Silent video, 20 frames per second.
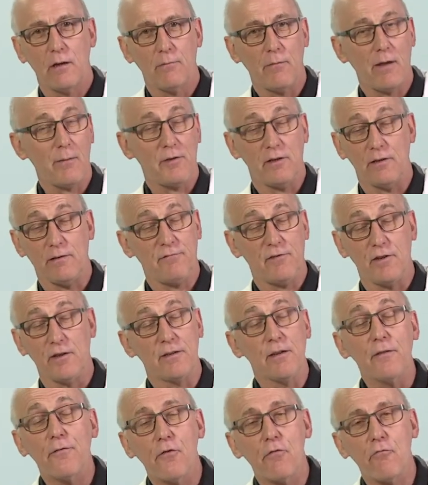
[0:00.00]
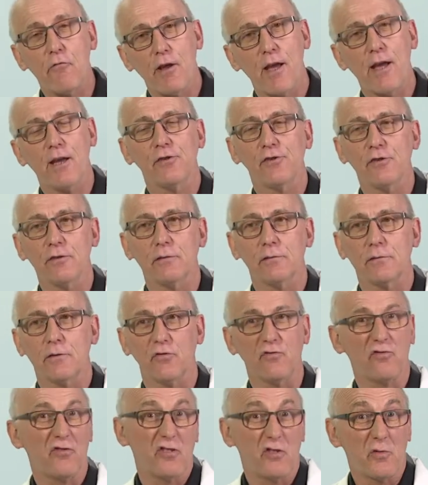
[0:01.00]
maybe even a different reagent,
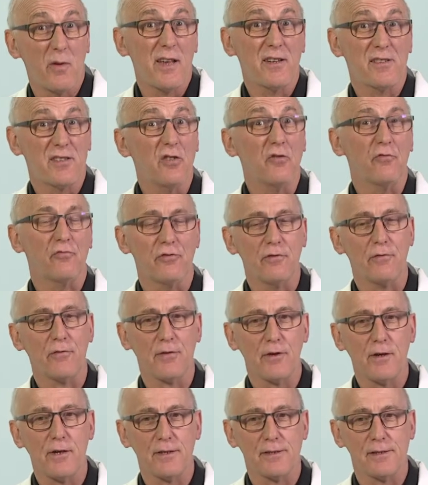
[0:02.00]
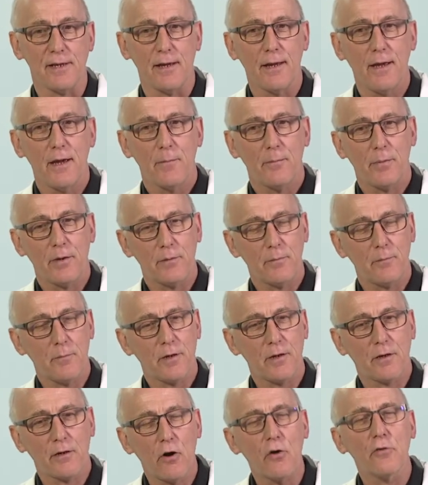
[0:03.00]
120, 130, but
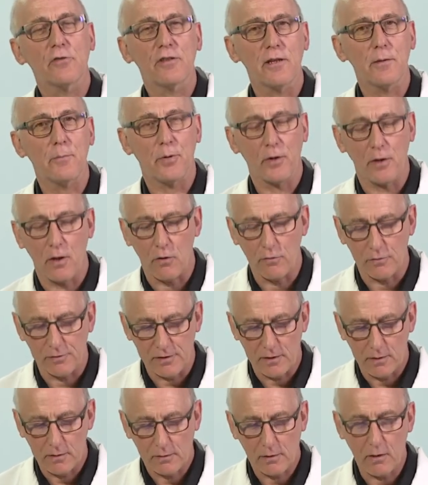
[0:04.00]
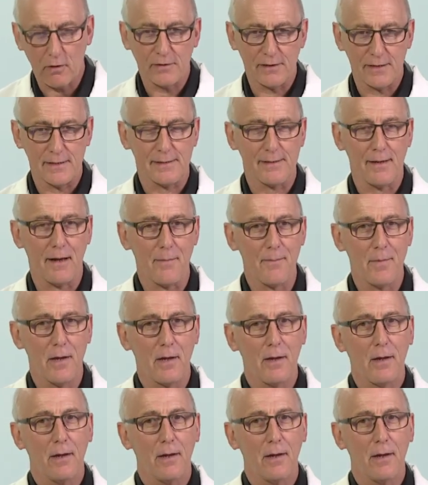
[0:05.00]
a grossly prolonged clotting time.